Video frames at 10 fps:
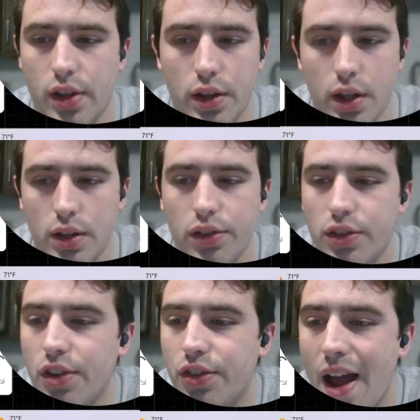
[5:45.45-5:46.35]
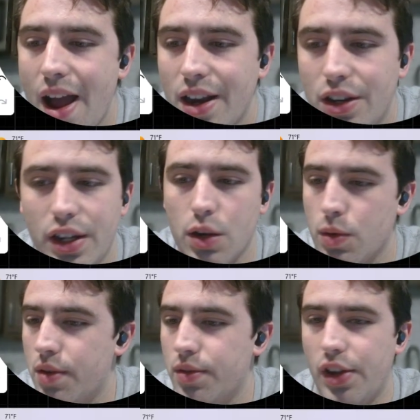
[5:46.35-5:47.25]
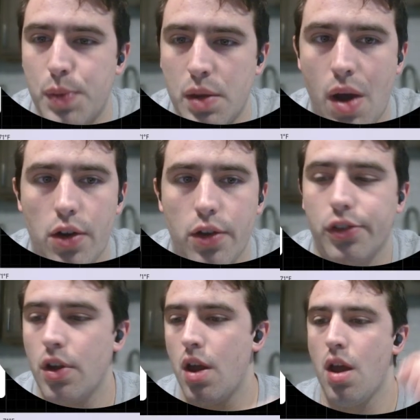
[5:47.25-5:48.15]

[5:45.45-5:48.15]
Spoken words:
And it's designed to get rid of these spit bottles.